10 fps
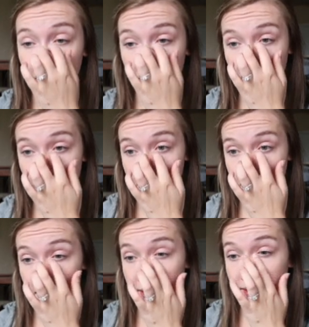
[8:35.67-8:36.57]
Um,
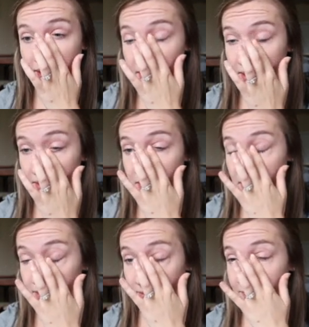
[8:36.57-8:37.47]
and then
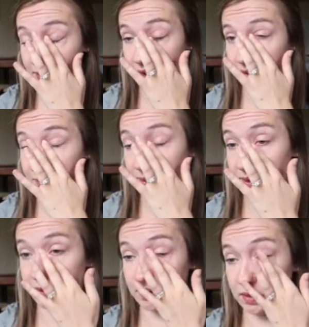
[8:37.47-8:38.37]
all of that
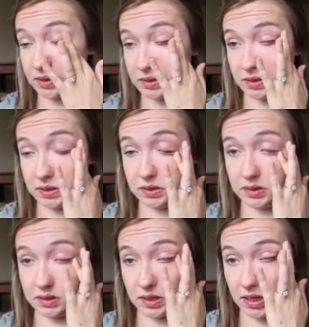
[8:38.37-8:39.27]
pay is the
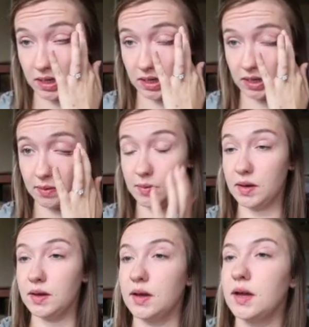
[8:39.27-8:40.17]

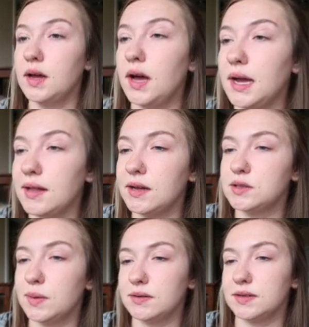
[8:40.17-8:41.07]
same.
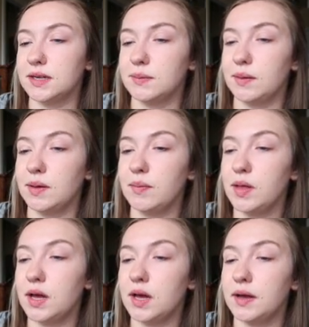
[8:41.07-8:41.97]
iCloud, Spotify, blah, blah,
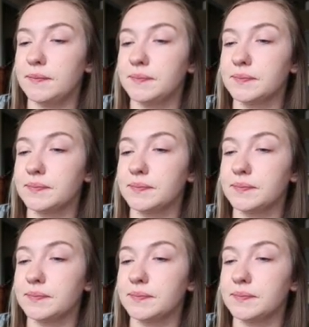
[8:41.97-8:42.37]
blah.